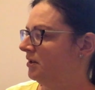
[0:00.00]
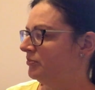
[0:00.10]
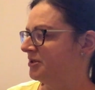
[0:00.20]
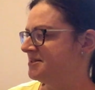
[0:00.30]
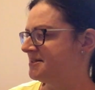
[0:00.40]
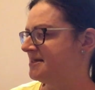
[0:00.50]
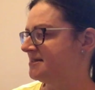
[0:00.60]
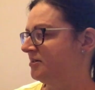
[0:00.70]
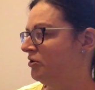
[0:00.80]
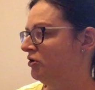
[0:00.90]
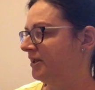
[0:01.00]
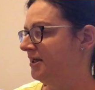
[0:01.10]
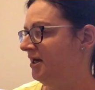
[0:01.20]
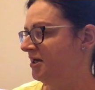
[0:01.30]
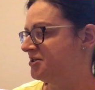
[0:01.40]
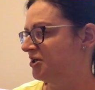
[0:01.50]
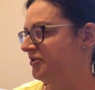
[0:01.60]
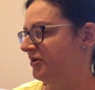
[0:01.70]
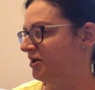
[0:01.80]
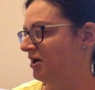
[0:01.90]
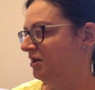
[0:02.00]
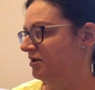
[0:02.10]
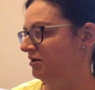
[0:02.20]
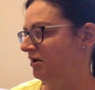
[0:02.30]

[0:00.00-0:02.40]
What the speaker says: Princess Lolly turned the colour